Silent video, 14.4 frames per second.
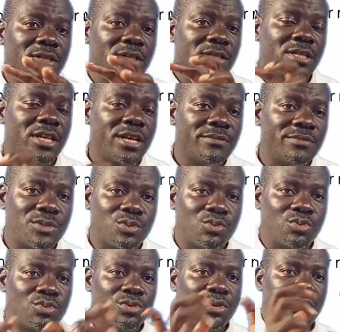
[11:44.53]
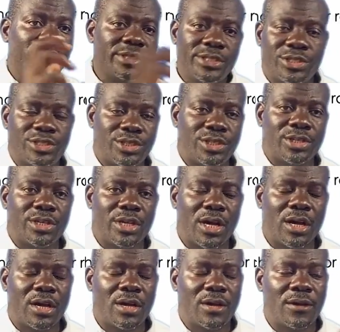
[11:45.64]
slaves reached
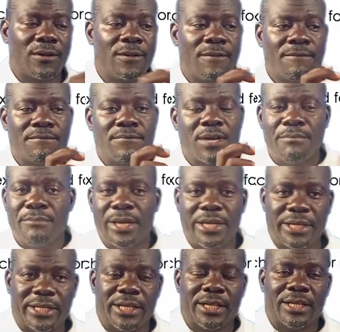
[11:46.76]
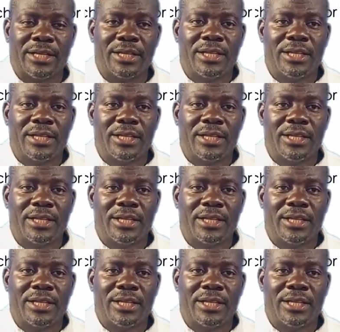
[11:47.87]
America,